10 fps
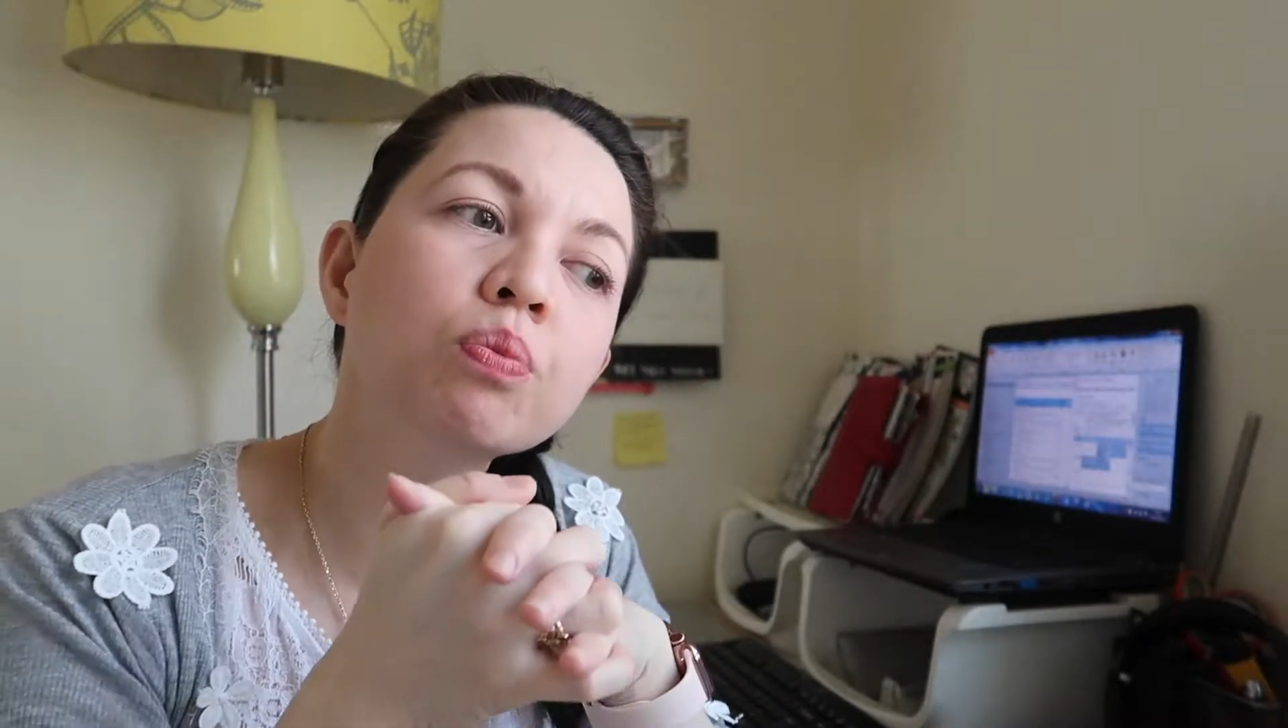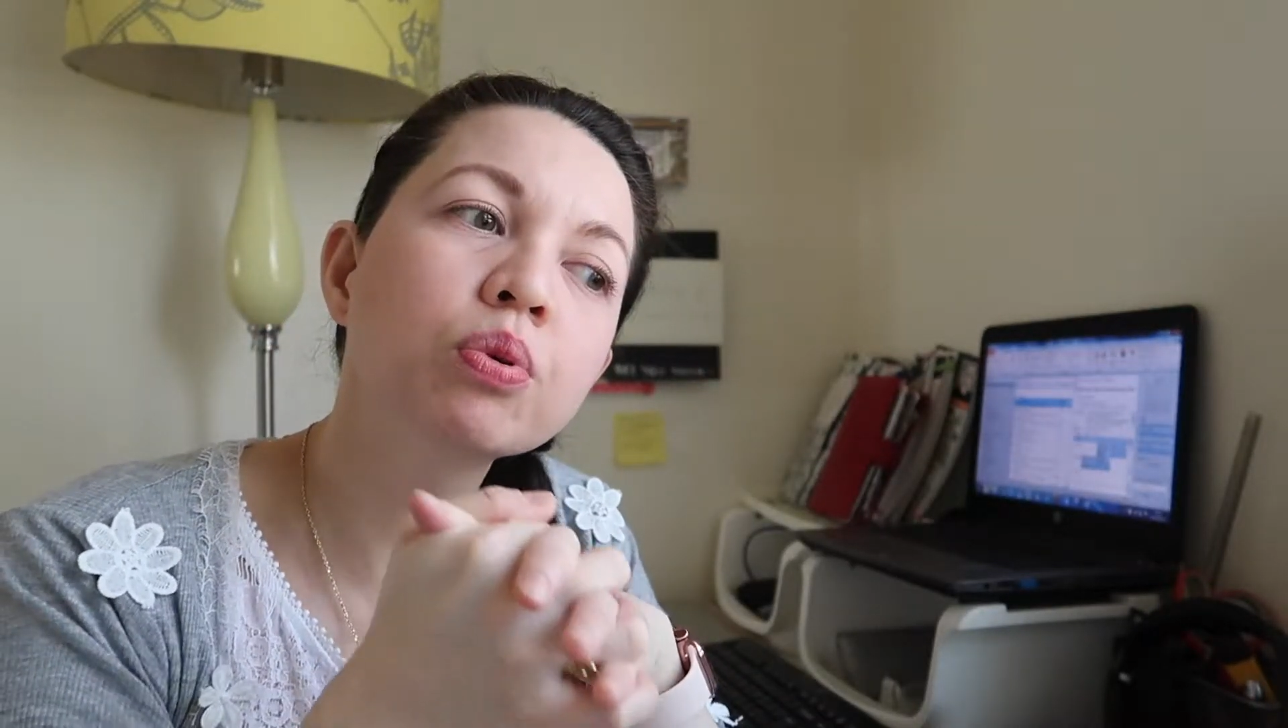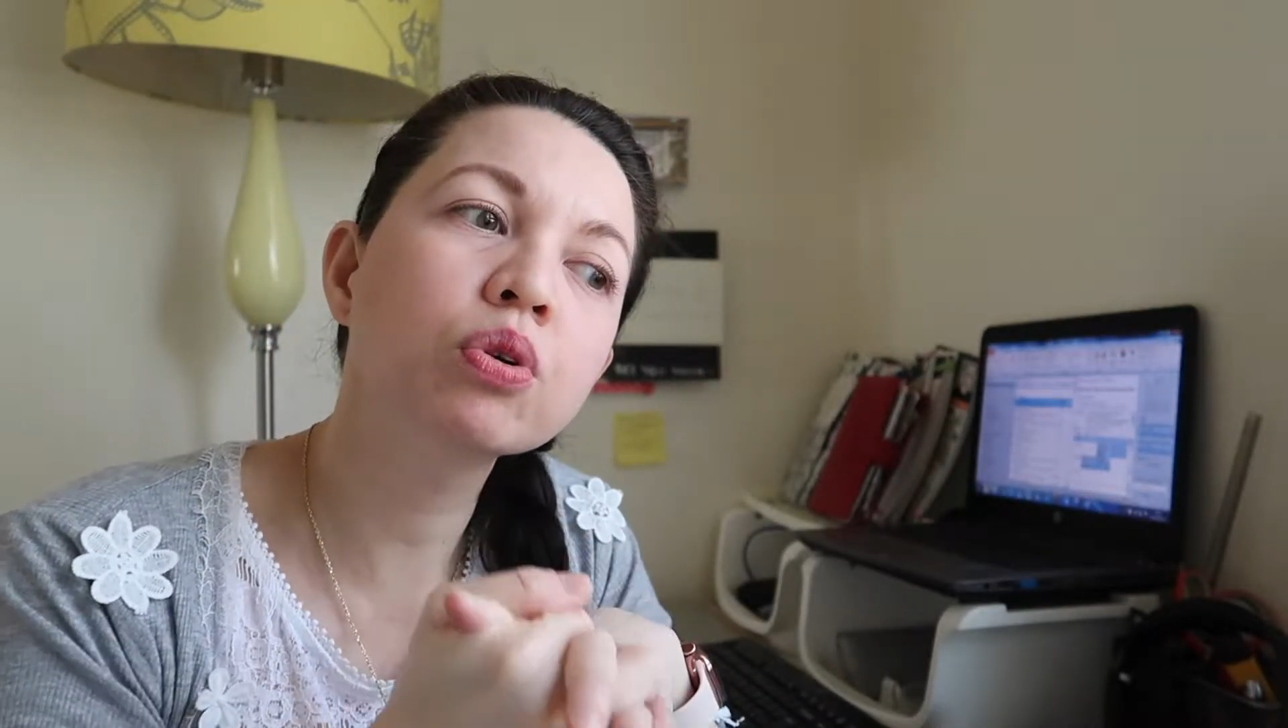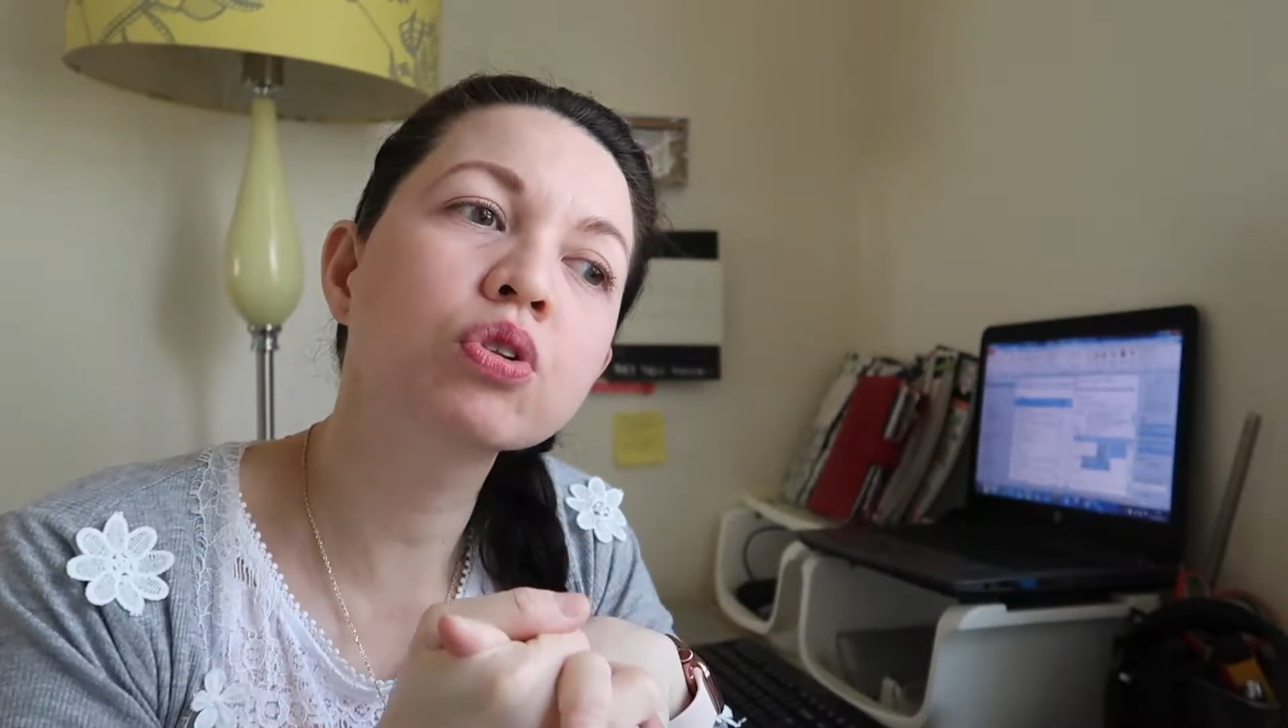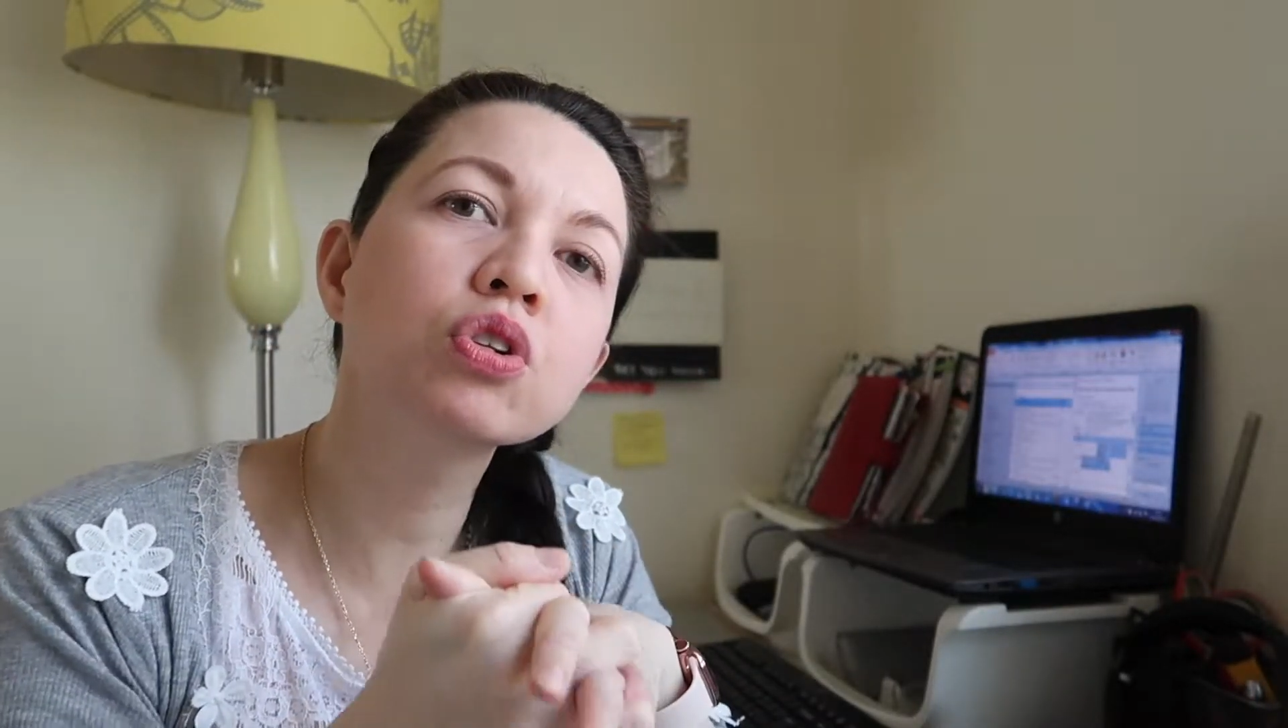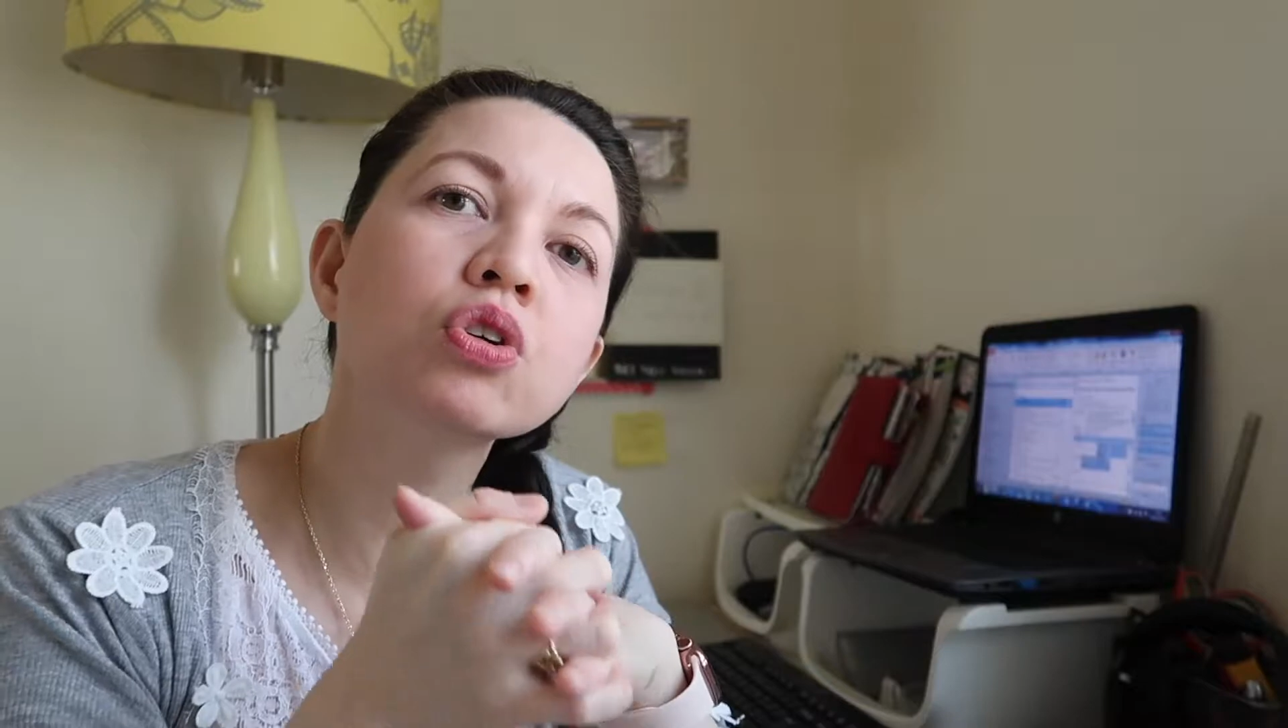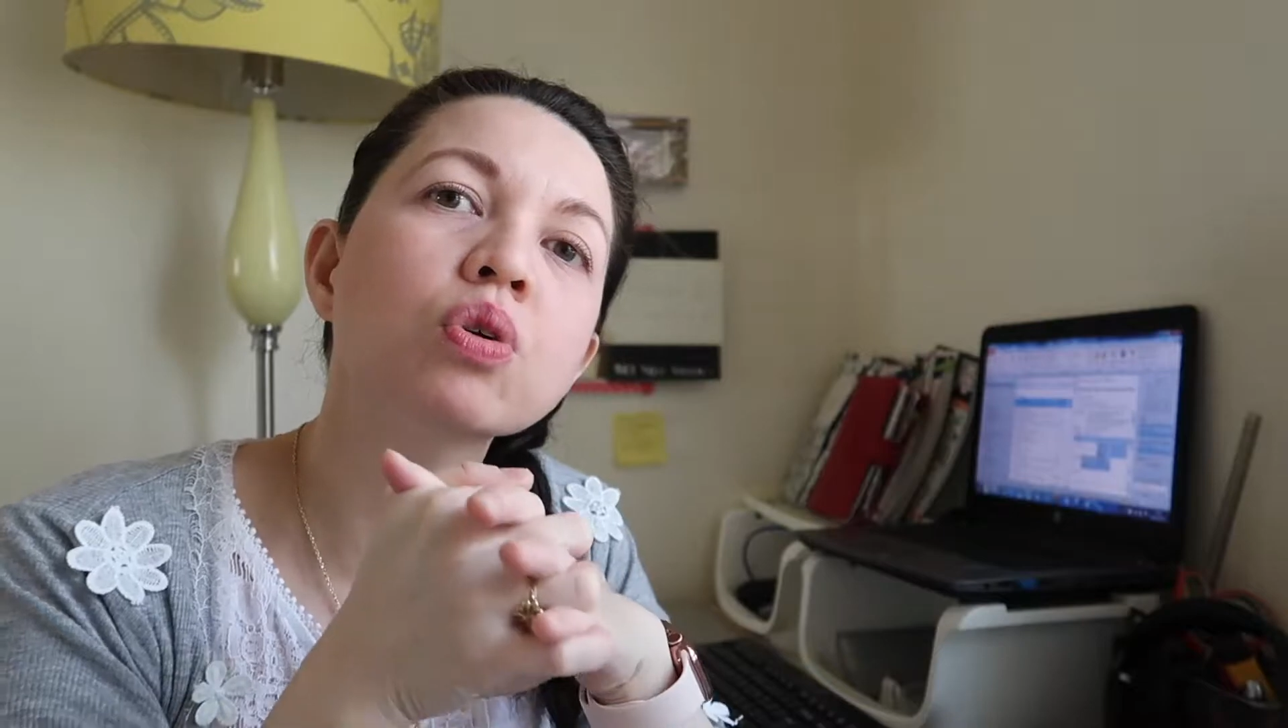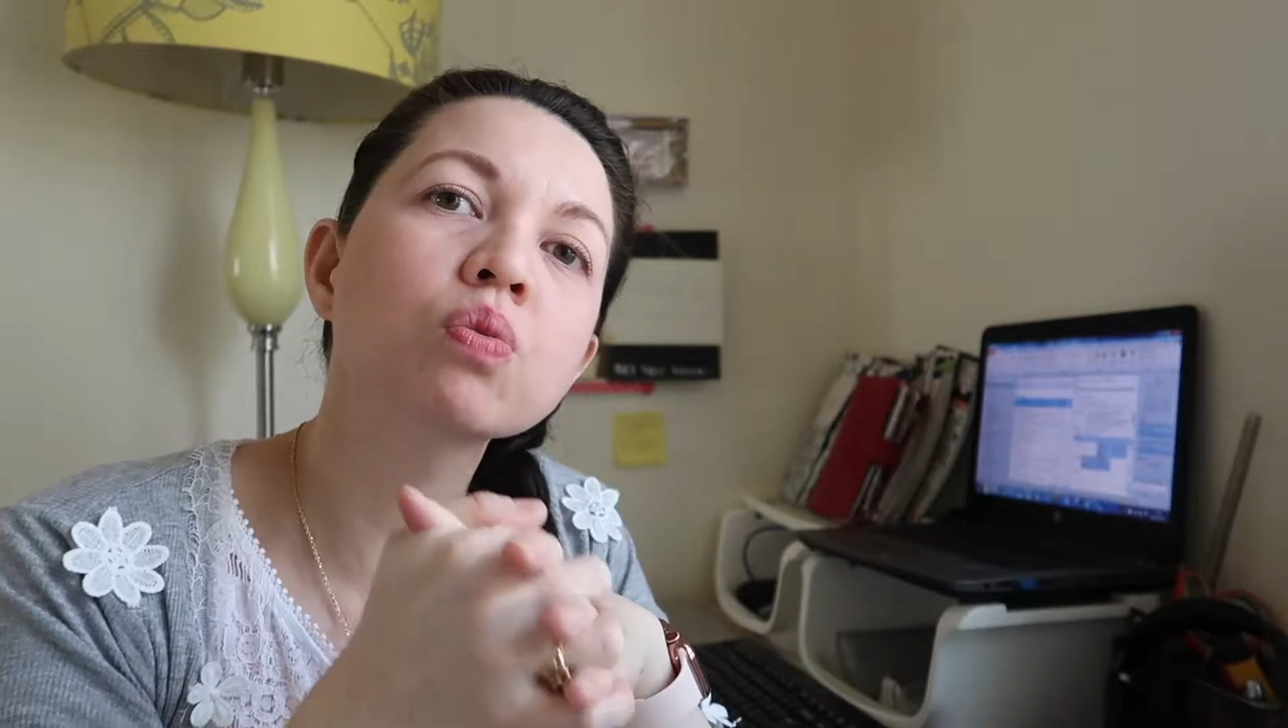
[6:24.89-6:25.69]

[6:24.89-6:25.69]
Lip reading: put your